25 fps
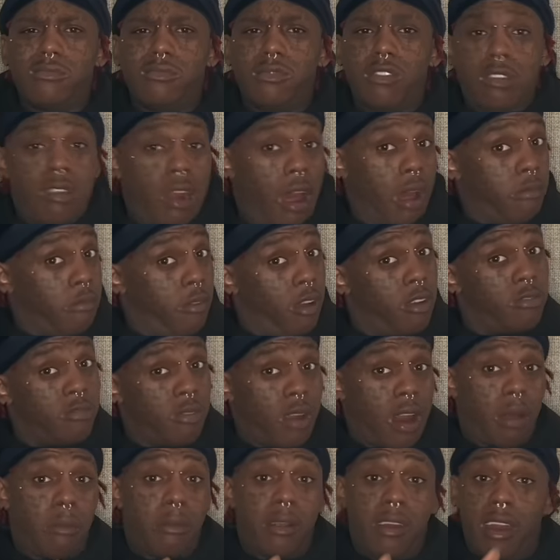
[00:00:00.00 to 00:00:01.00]
Now I remember,
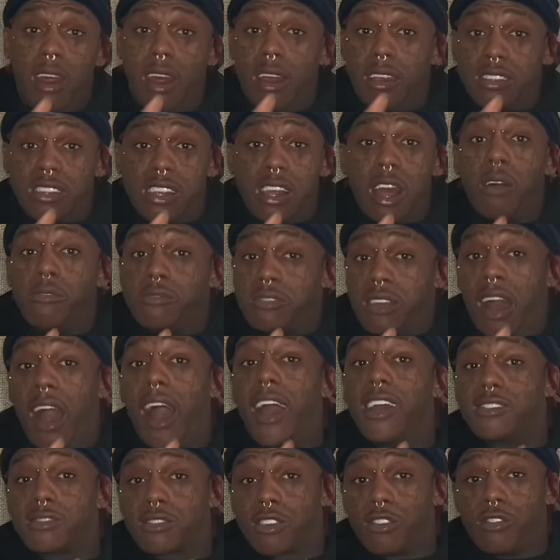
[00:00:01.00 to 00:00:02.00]
like my dad said, I was in
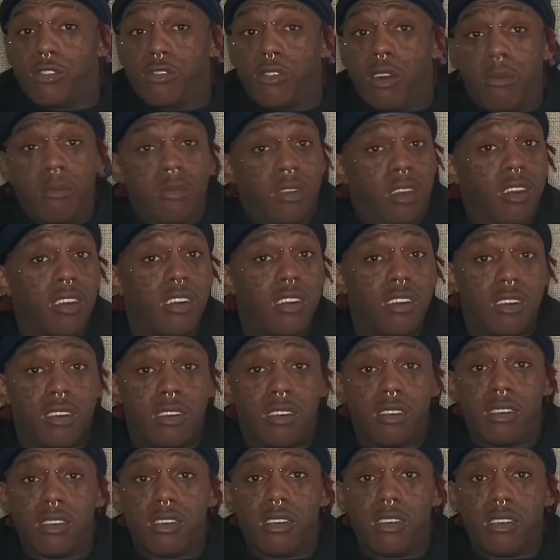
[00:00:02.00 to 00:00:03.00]
high school. I'm
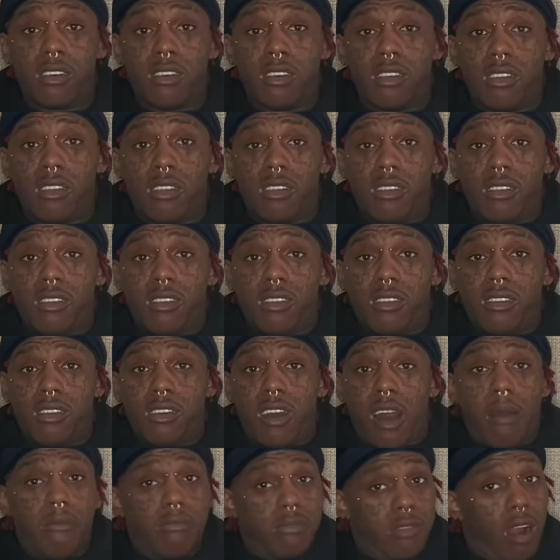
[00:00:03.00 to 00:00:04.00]
young. Yeah.
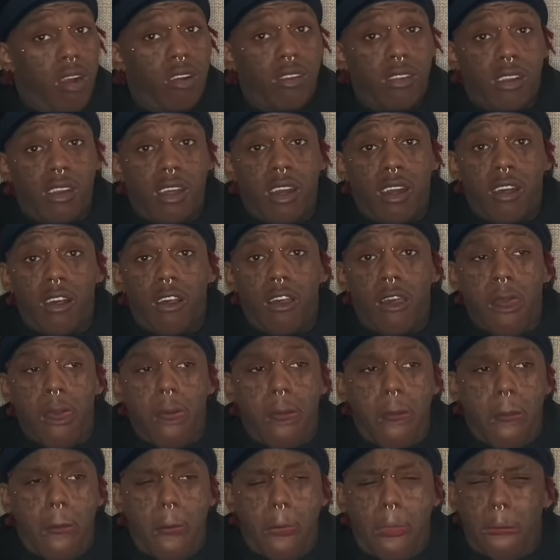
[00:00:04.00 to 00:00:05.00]
I'm 30 now.
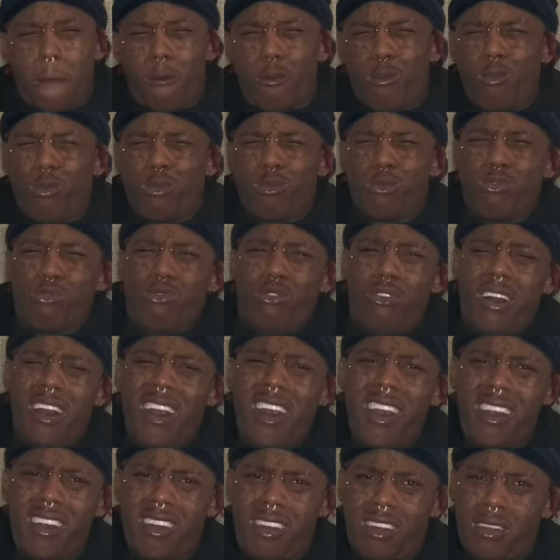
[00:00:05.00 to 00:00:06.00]

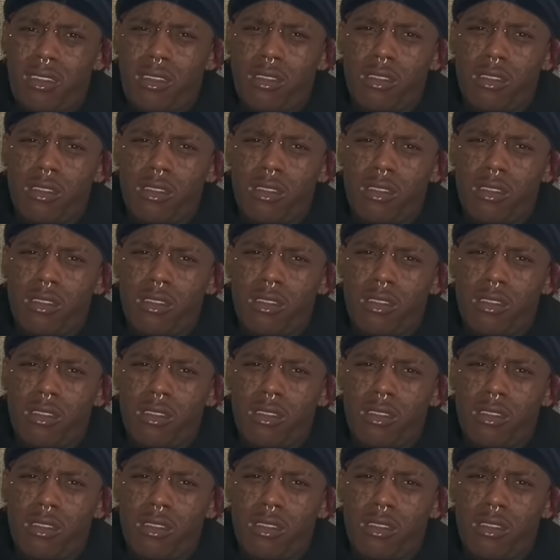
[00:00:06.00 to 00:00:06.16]
What?